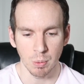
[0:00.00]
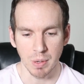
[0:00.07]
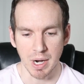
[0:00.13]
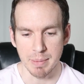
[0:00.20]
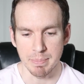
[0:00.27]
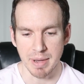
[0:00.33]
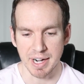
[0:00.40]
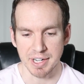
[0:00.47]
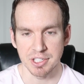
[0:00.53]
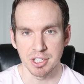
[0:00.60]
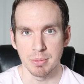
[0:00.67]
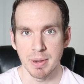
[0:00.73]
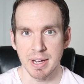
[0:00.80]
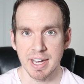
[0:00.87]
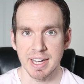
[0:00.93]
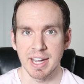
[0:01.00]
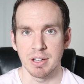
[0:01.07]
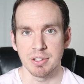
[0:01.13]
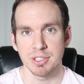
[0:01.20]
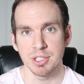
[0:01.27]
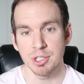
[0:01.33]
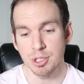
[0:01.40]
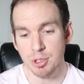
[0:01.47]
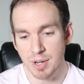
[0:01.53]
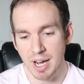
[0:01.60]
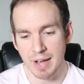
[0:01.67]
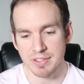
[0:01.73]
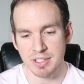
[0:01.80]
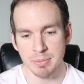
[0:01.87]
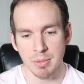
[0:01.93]
right back to your bank account. So you do
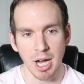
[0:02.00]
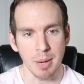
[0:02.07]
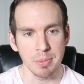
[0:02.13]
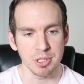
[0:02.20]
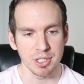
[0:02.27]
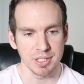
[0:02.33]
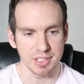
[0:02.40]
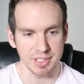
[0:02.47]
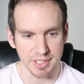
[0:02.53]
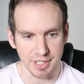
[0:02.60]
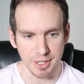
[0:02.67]
have some options